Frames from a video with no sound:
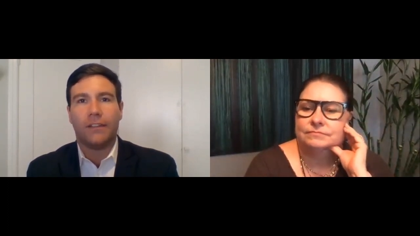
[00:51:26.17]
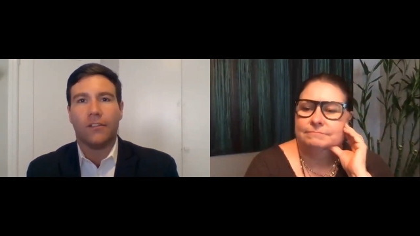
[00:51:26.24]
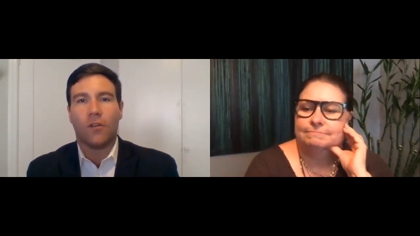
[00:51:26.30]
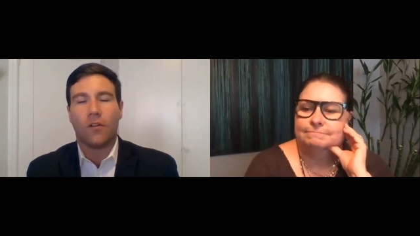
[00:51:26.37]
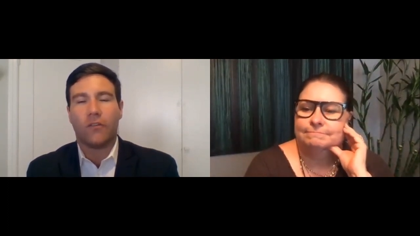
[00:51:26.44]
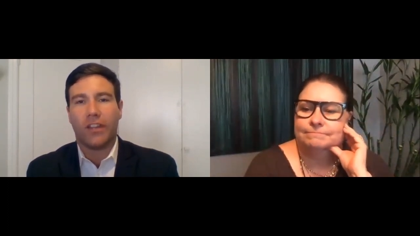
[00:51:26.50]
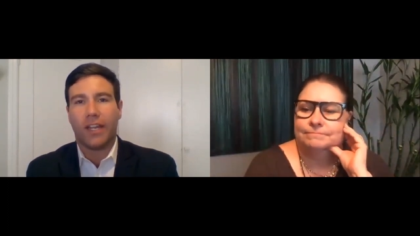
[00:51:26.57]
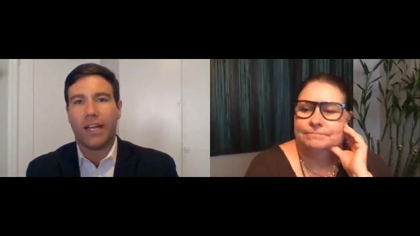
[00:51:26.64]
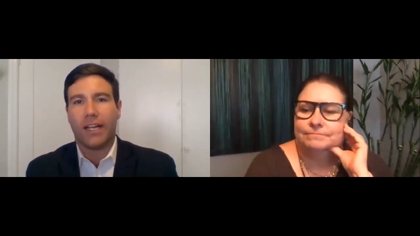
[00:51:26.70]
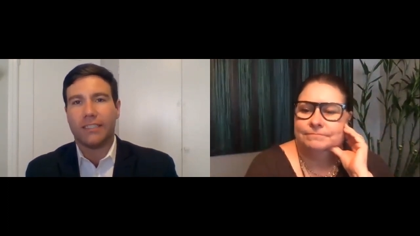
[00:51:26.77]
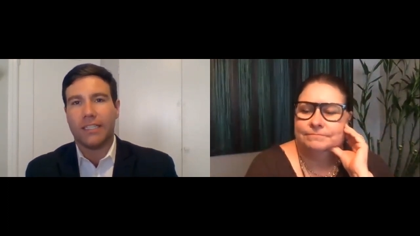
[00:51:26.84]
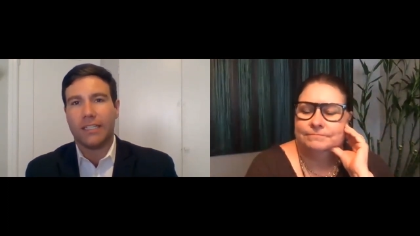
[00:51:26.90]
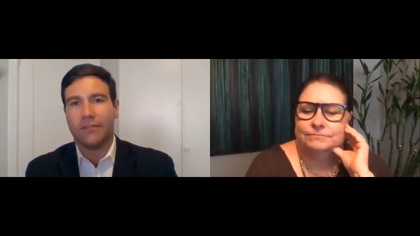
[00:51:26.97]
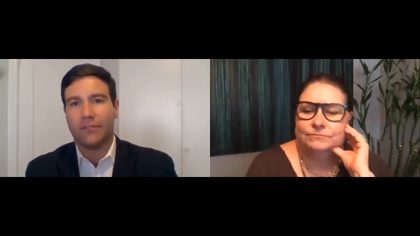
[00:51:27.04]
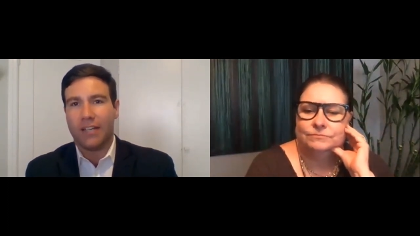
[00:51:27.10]
Speaker 1: They're over the
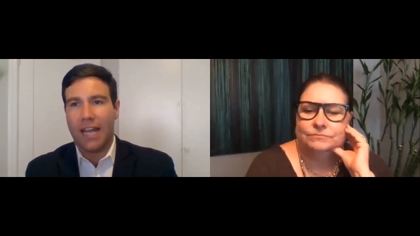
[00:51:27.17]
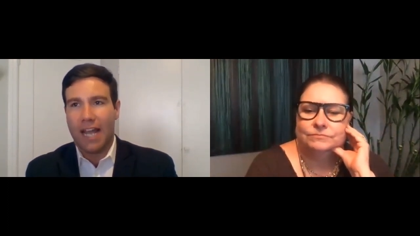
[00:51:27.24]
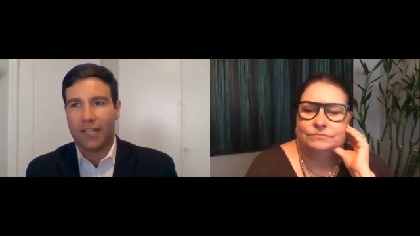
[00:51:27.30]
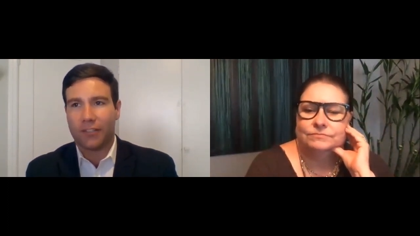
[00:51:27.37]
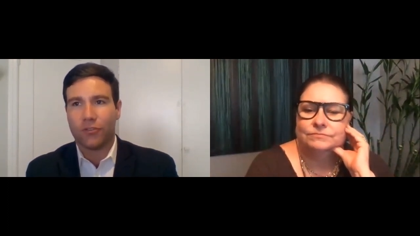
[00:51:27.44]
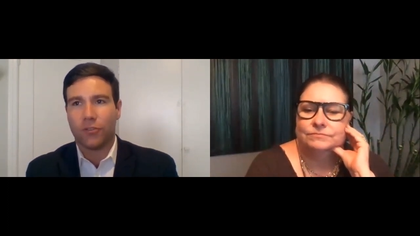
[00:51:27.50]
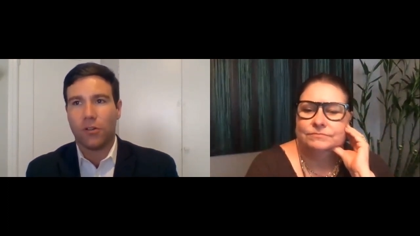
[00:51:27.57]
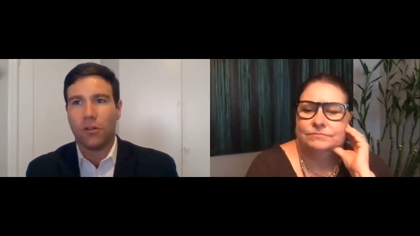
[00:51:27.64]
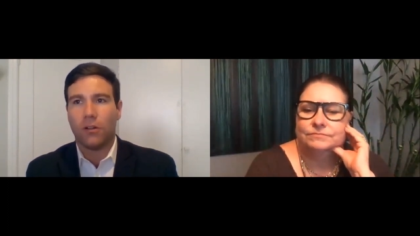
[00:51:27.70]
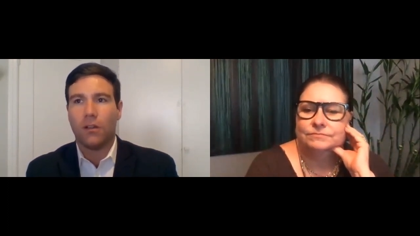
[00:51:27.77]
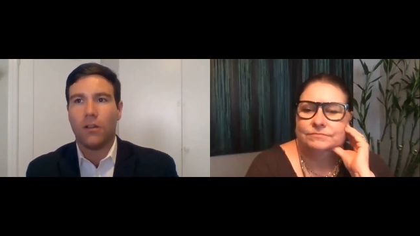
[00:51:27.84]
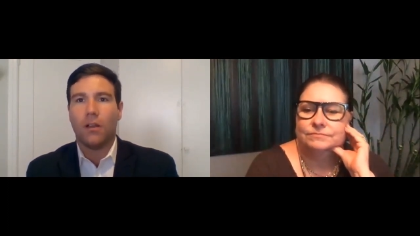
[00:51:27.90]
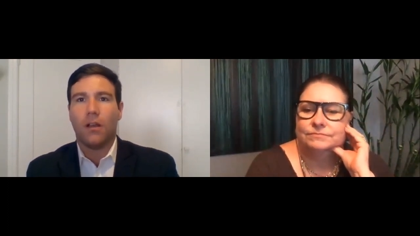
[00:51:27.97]
idea of natural.